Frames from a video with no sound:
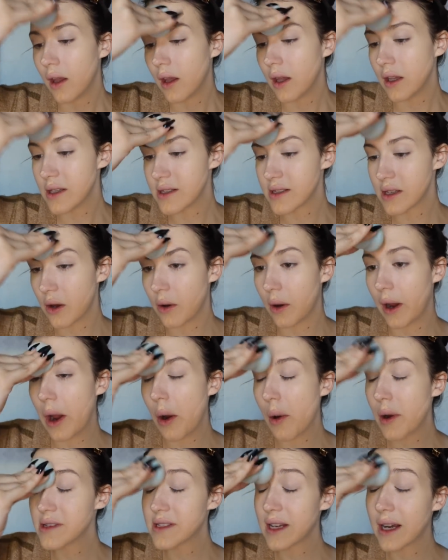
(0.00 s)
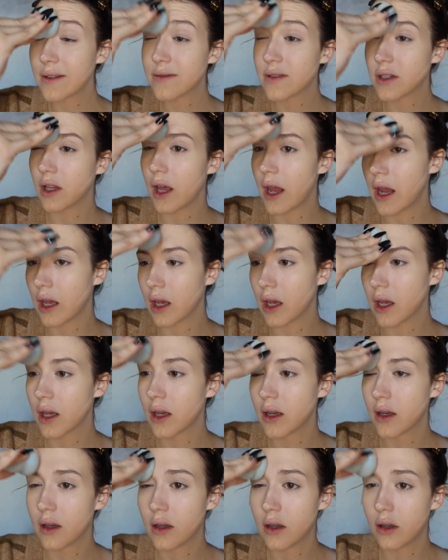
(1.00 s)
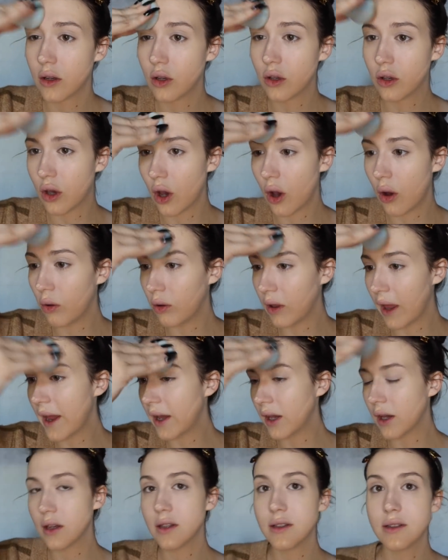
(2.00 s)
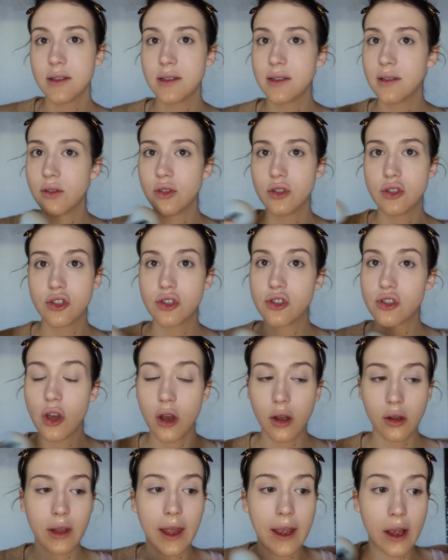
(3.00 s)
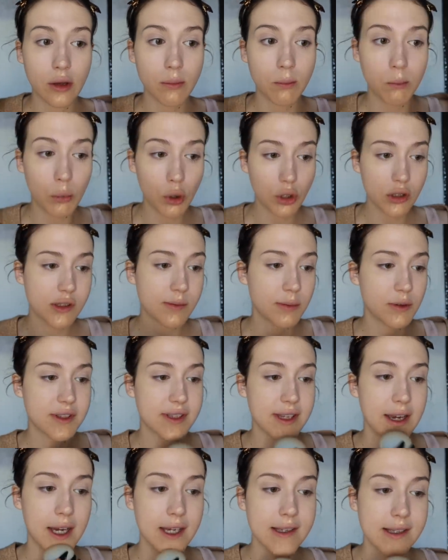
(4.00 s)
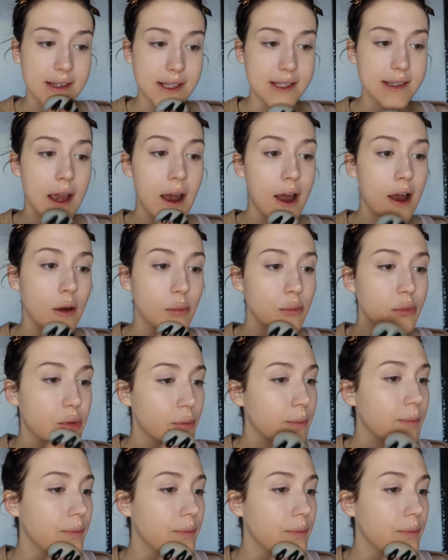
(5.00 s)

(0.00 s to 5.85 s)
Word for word: And so I always have to like go like so like multiple sizes up